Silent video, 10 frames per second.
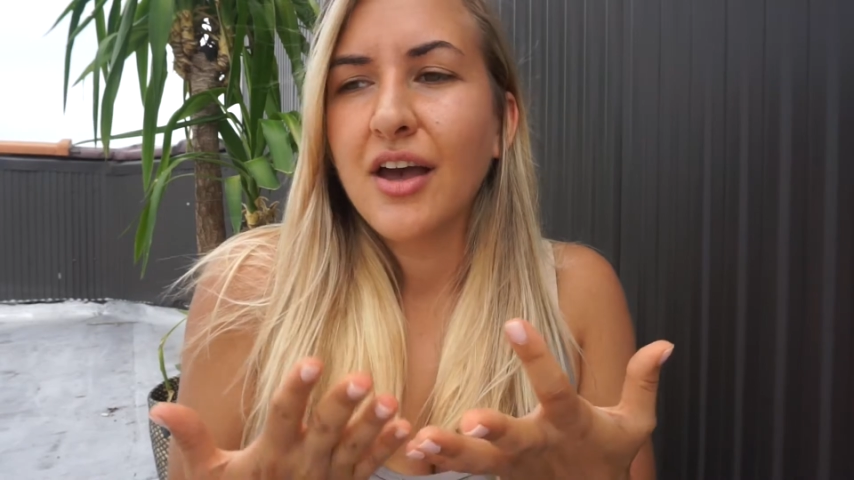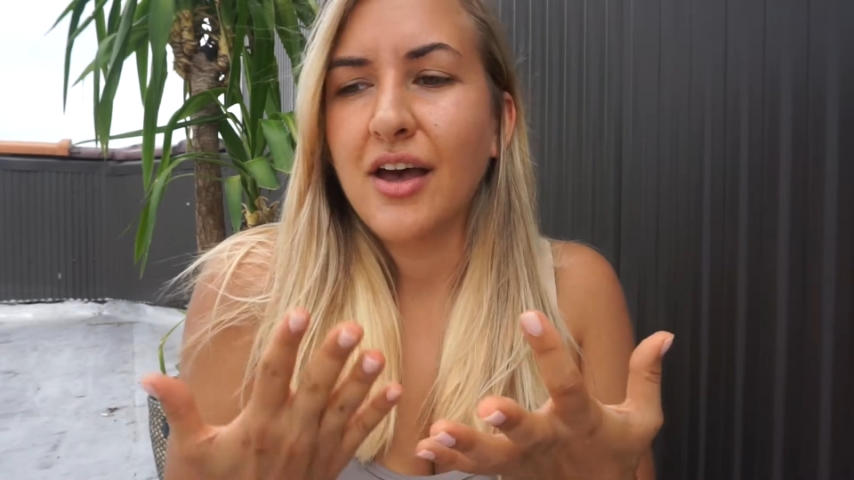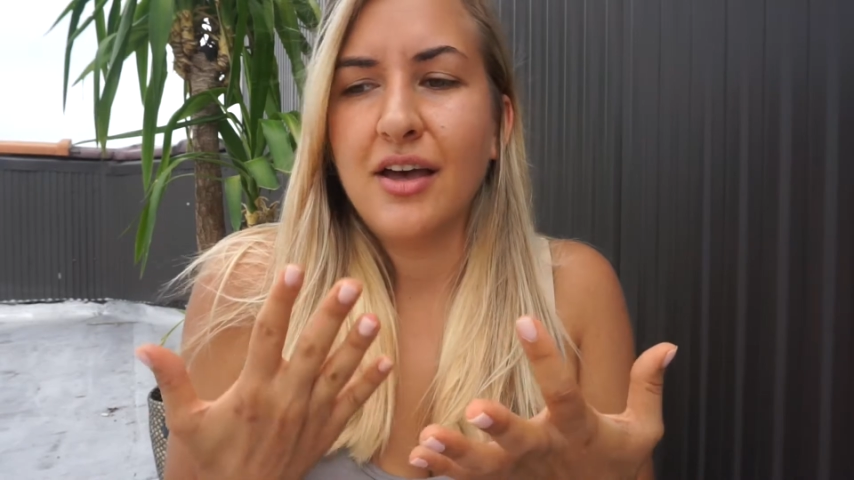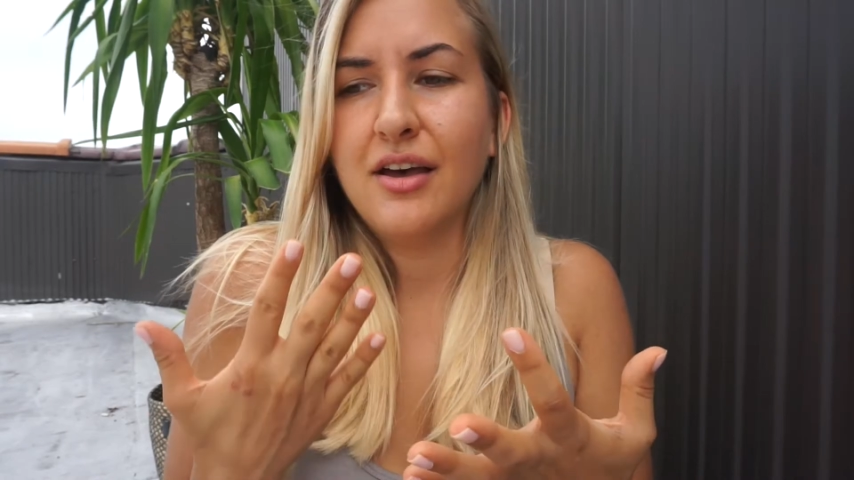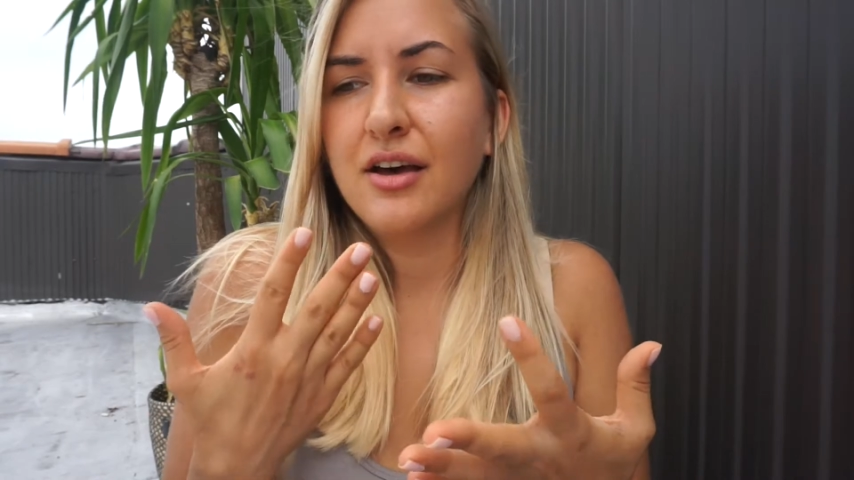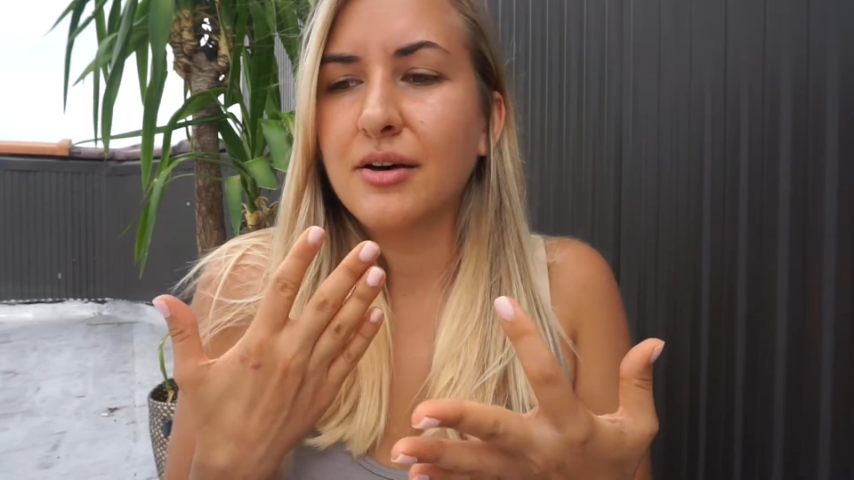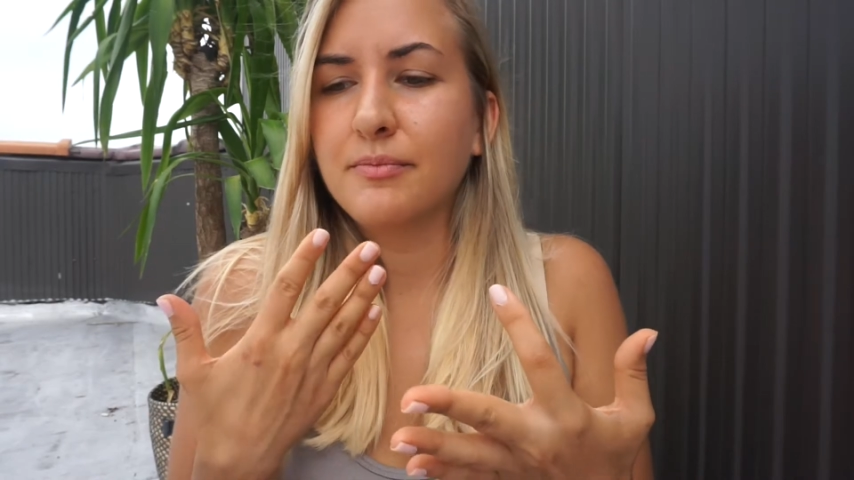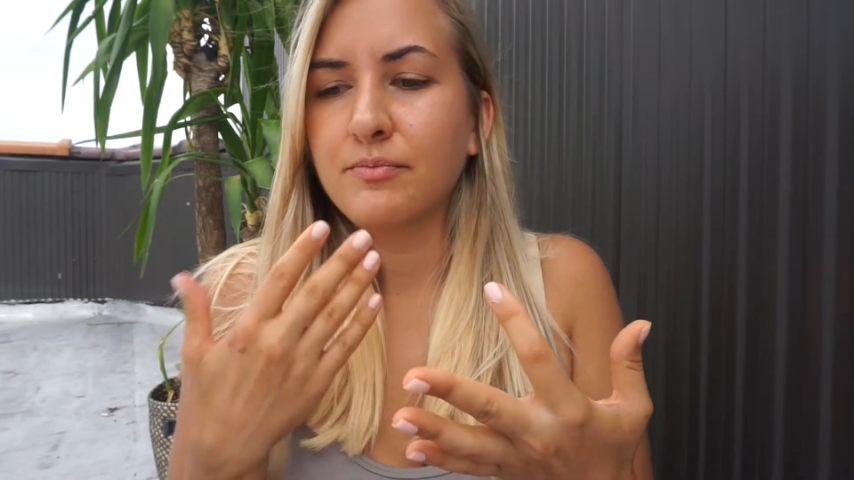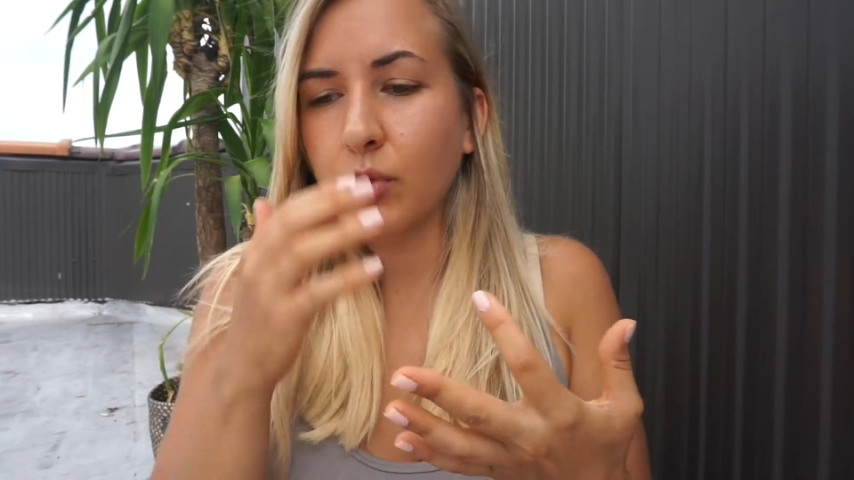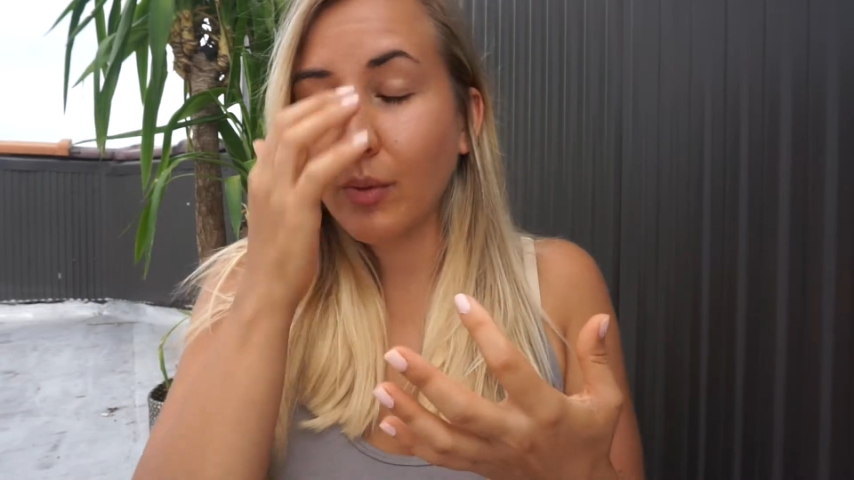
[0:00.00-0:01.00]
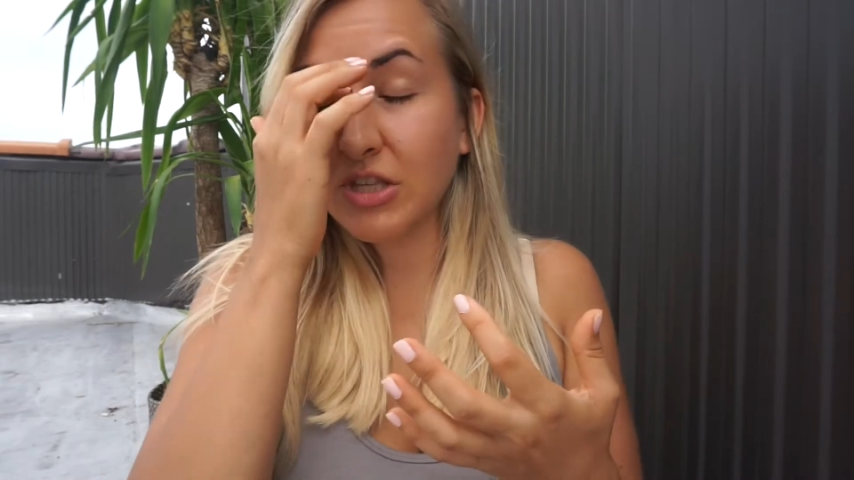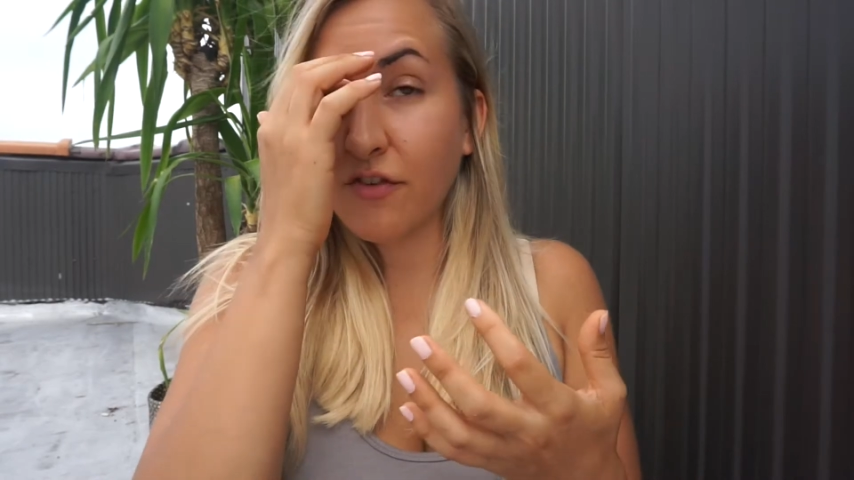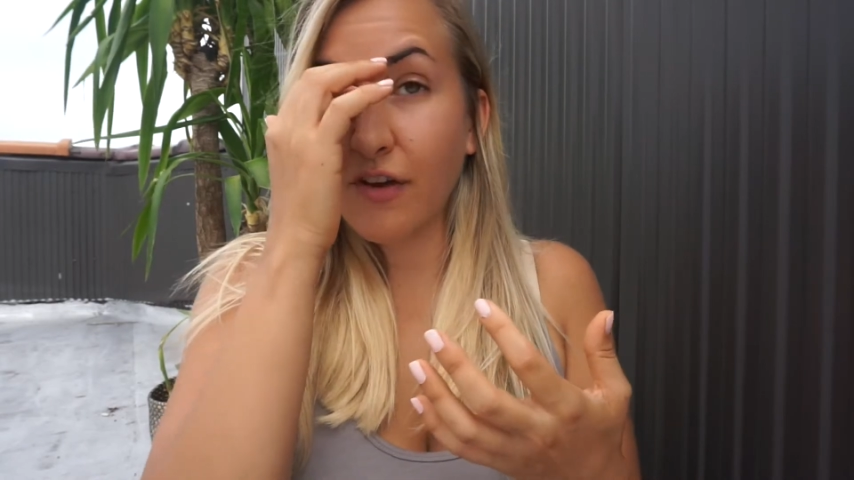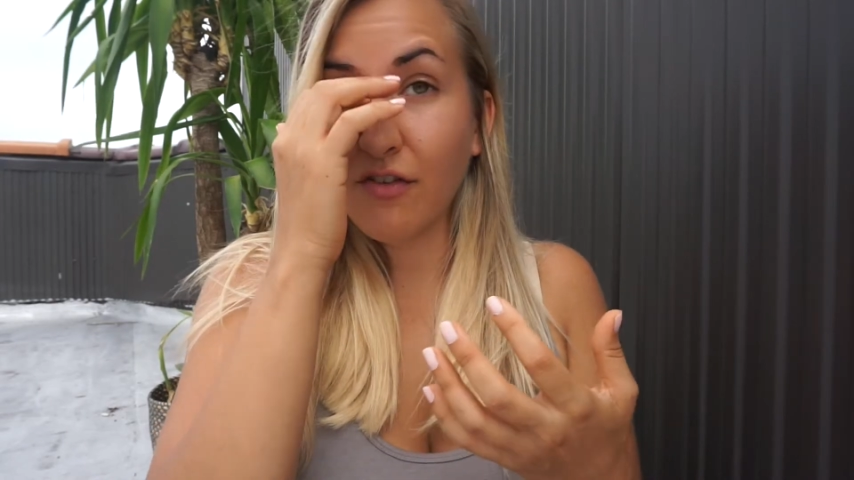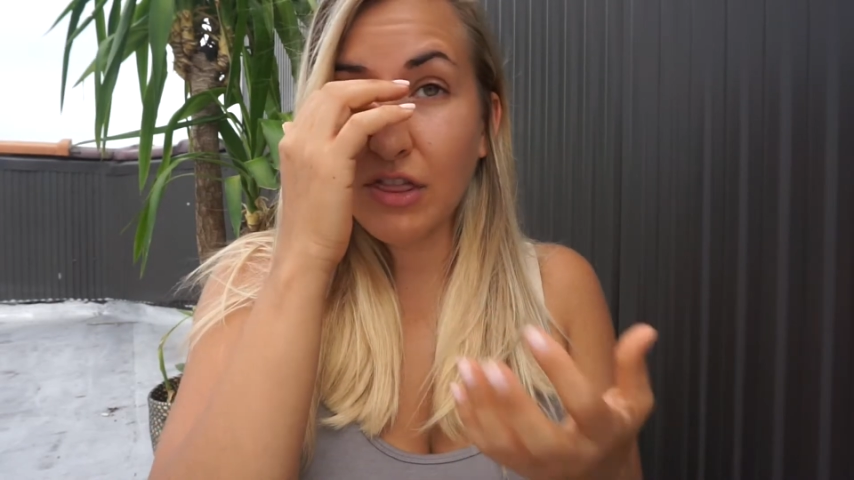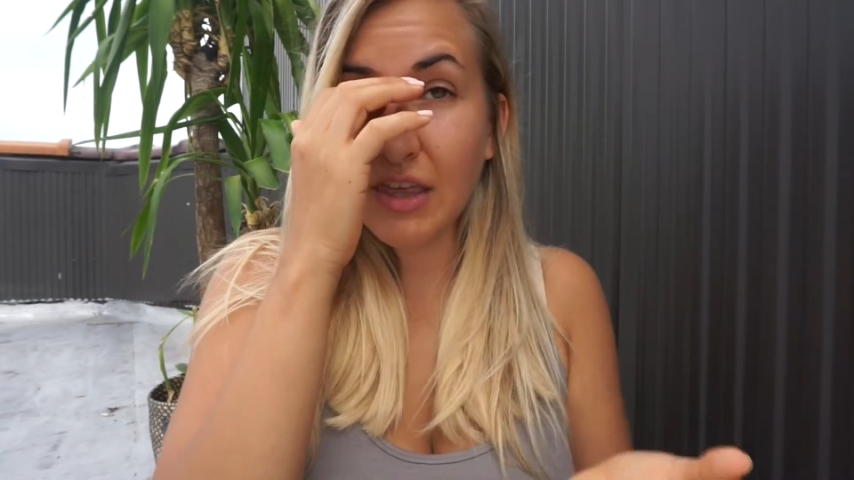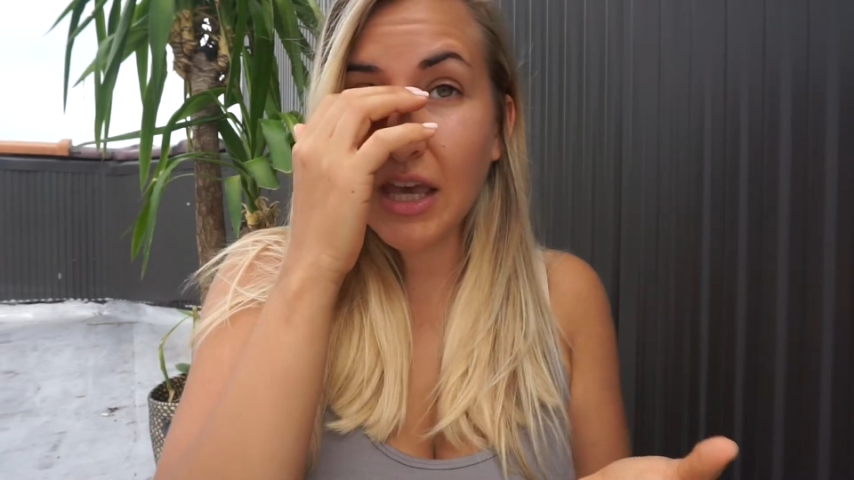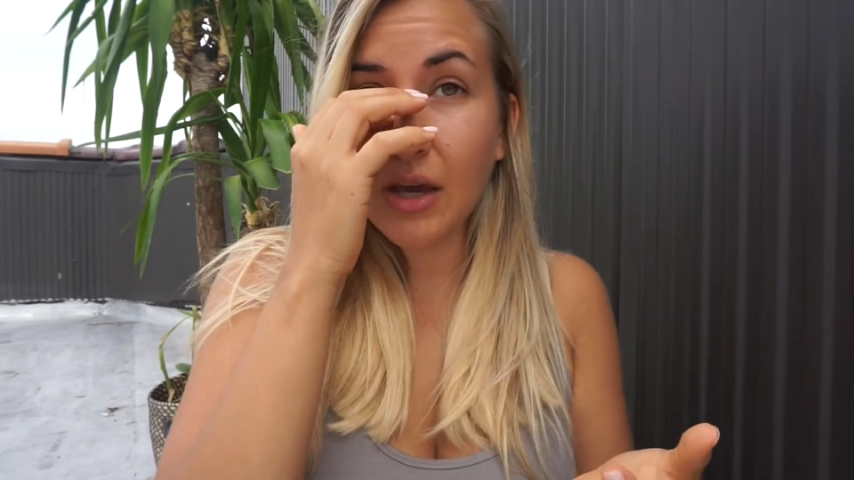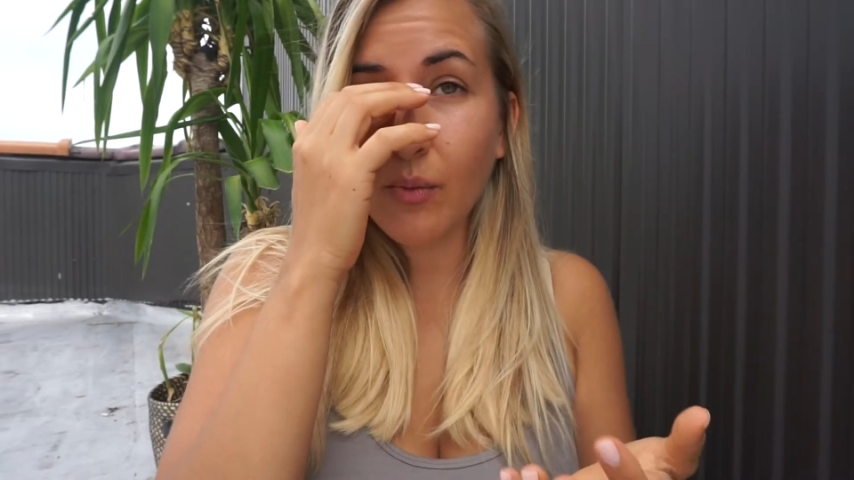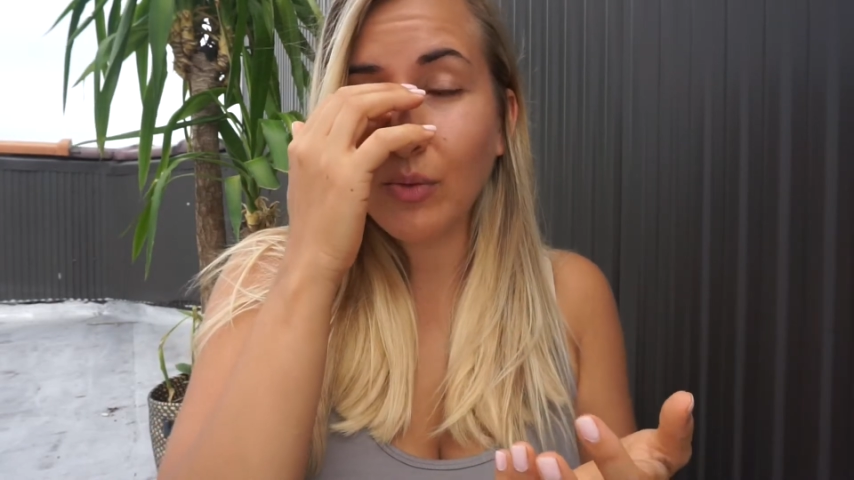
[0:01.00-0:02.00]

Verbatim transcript: what was their favorite thing,